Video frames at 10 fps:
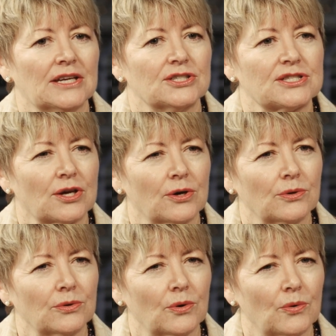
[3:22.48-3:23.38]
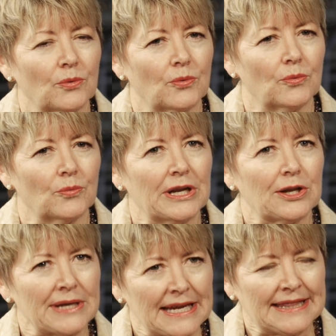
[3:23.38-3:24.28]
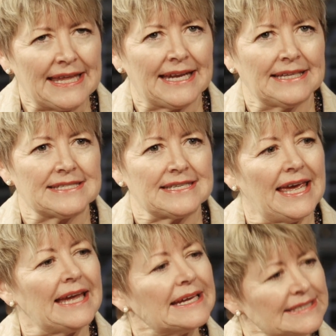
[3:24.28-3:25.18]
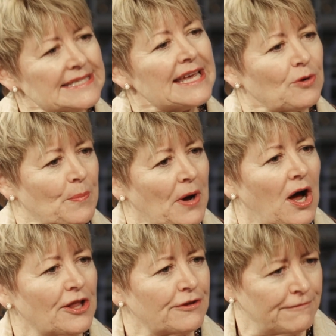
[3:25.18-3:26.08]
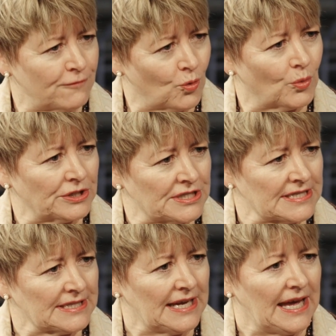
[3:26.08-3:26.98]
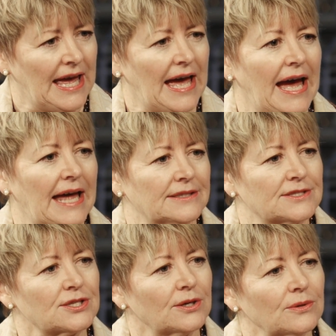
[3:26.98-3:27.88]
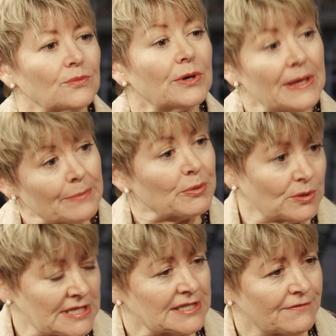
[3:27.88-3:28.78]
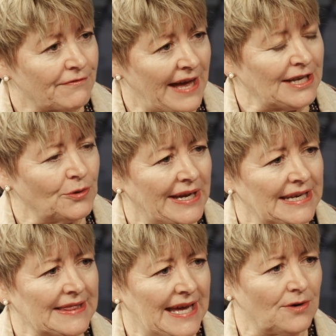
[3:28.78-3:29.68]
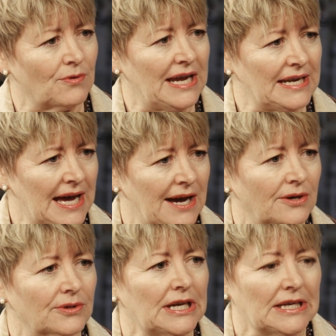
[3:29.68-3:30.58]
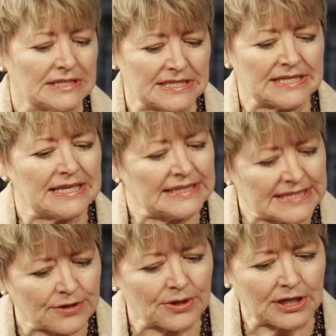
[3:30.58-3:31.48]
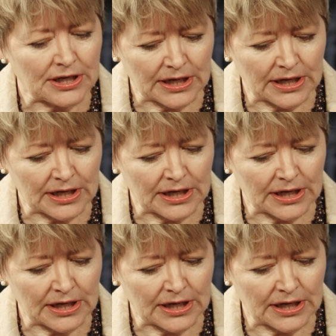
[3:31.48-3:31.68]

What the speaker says: So we're looking at that and saying, is there a path forward? And so we're in the process of evaluating that right now to see, is there a